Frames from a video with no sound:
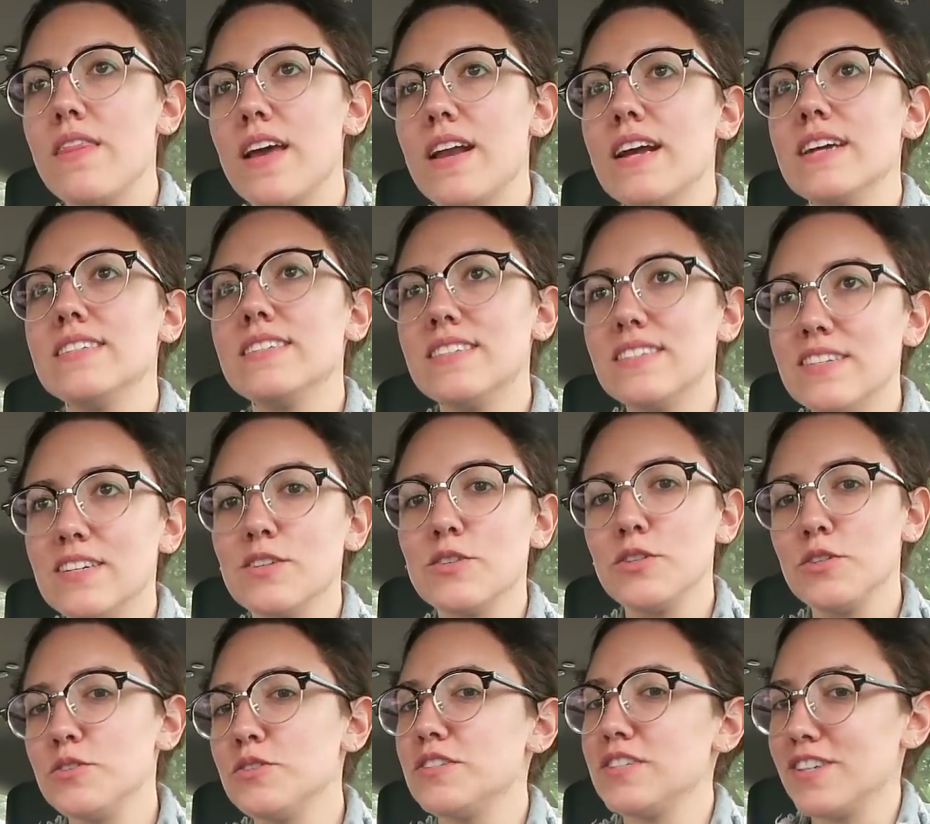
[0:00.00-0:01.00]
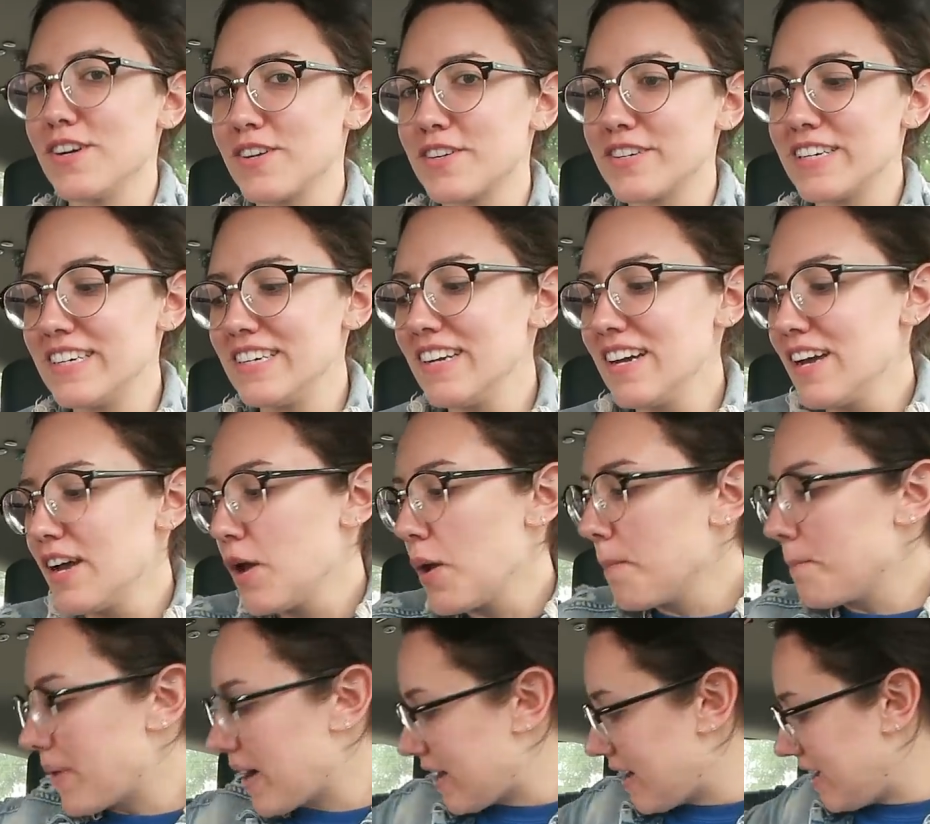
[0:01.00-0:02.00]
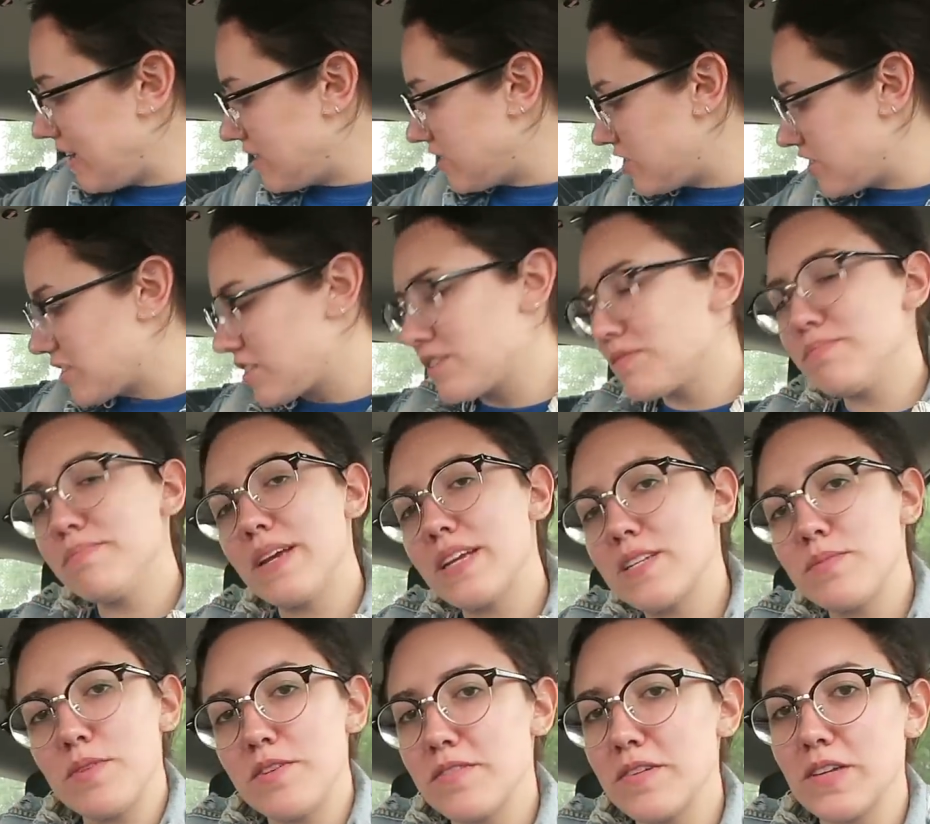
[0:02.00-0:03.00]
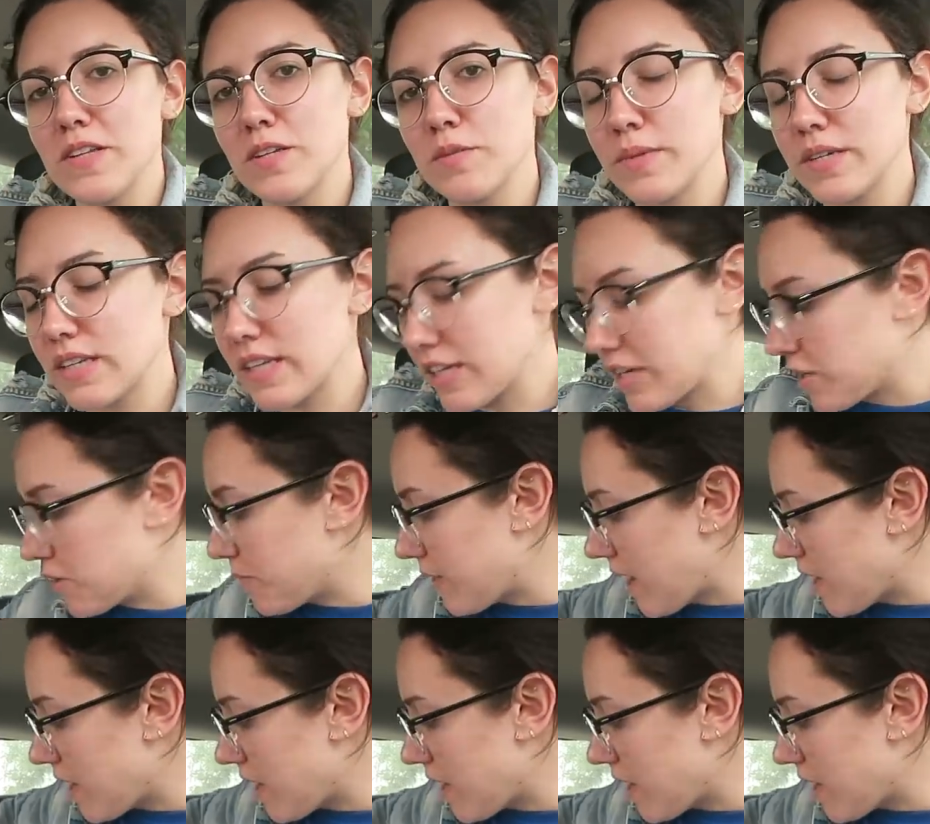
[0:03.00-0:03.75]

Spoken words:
and then I still use deodorant, but it just makes me feel a little bit cleaner.